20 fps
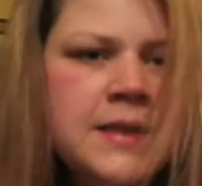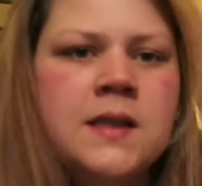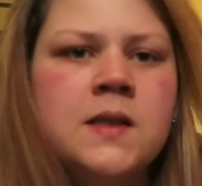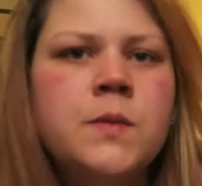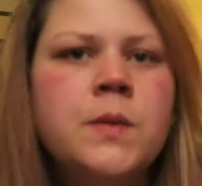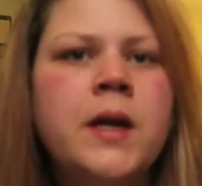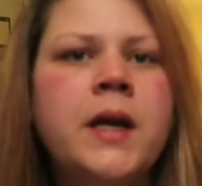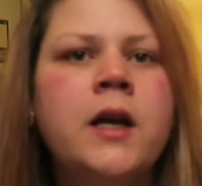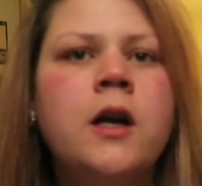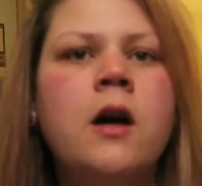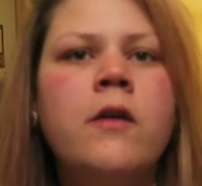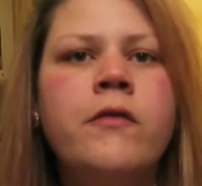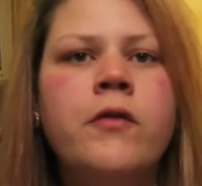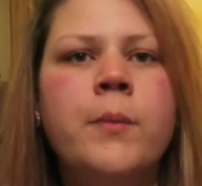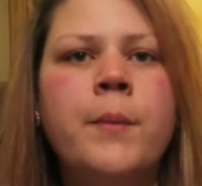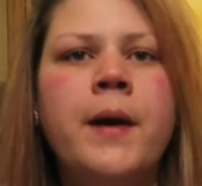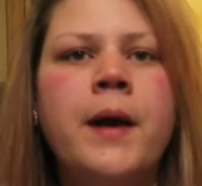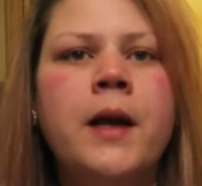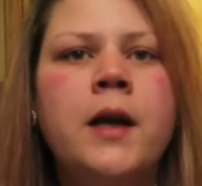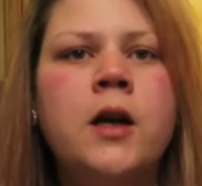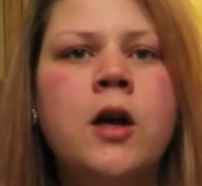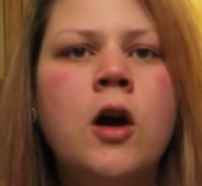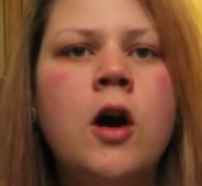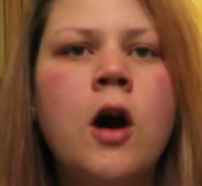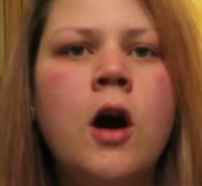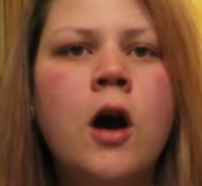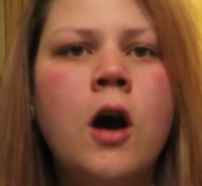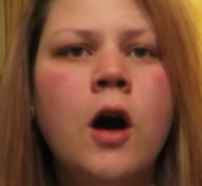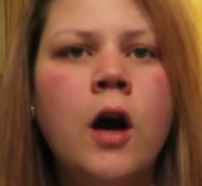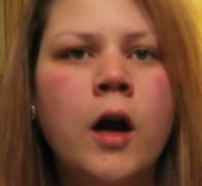this is what I got from my
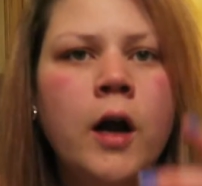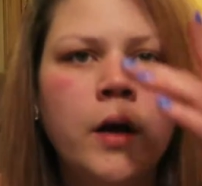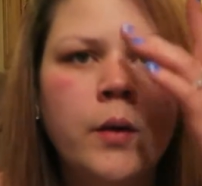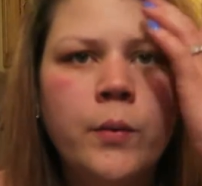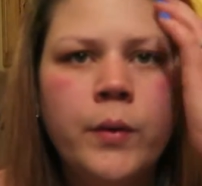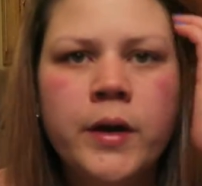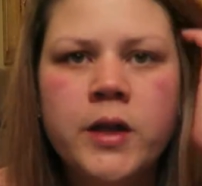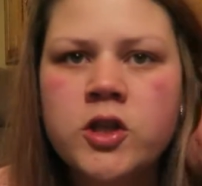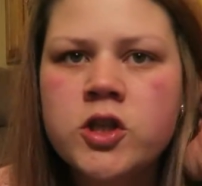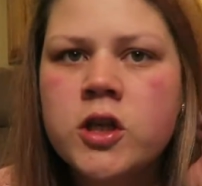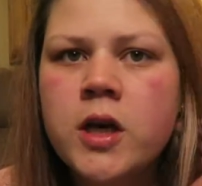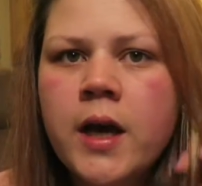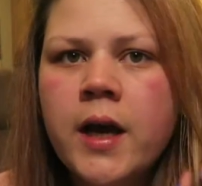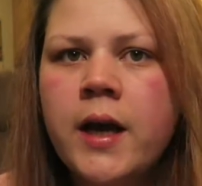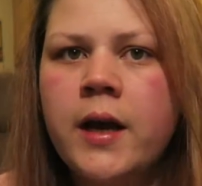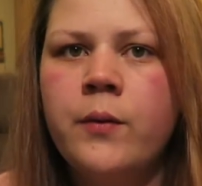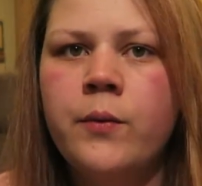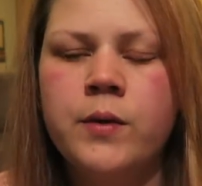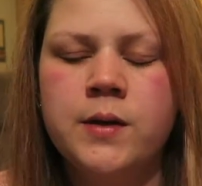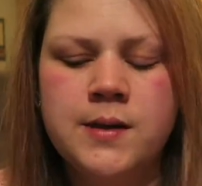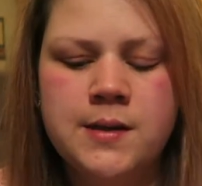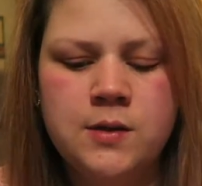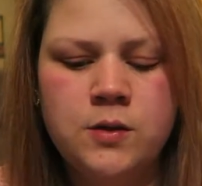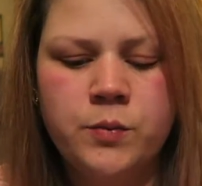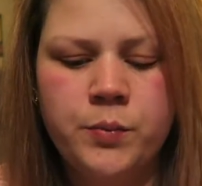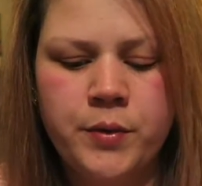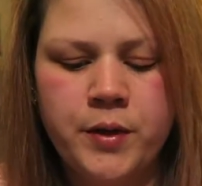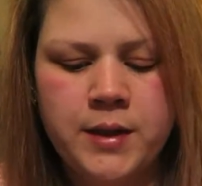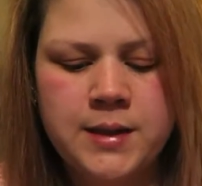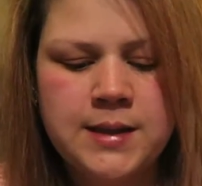car, which I was
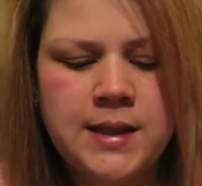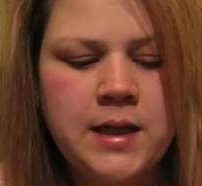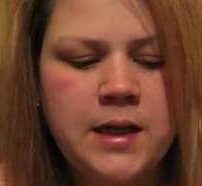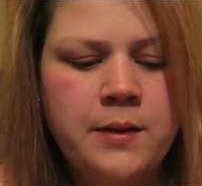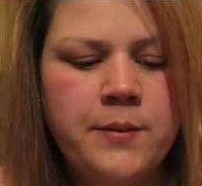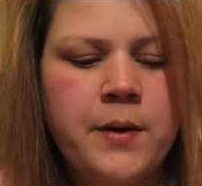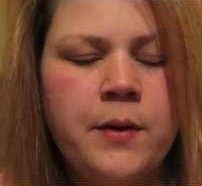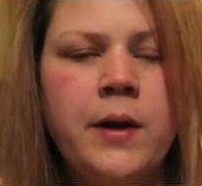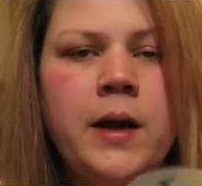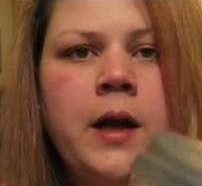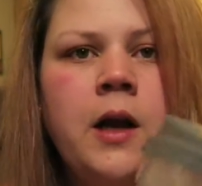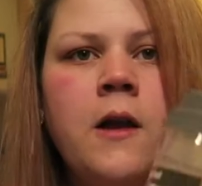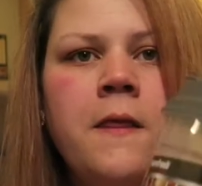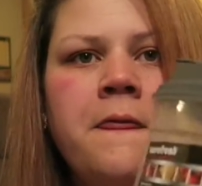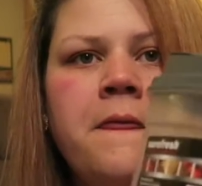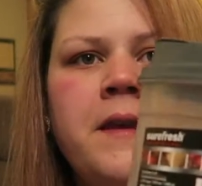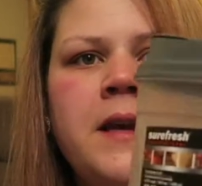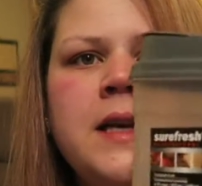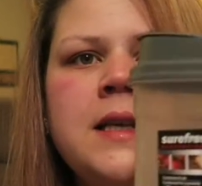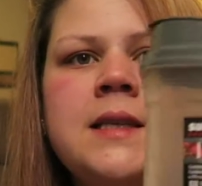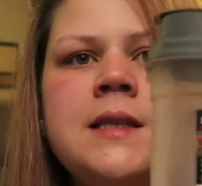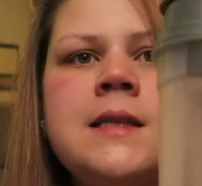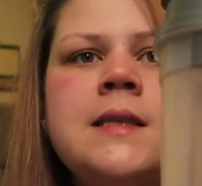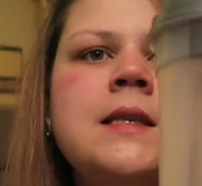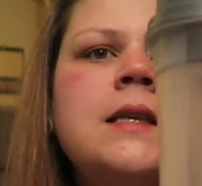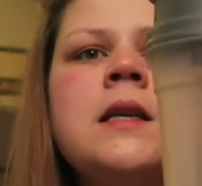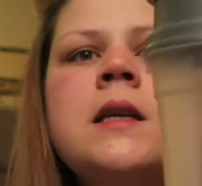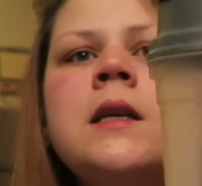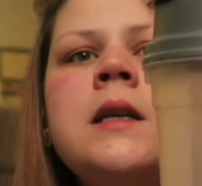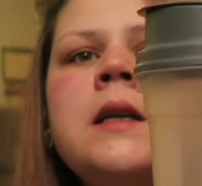super excited about. I got
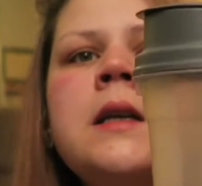this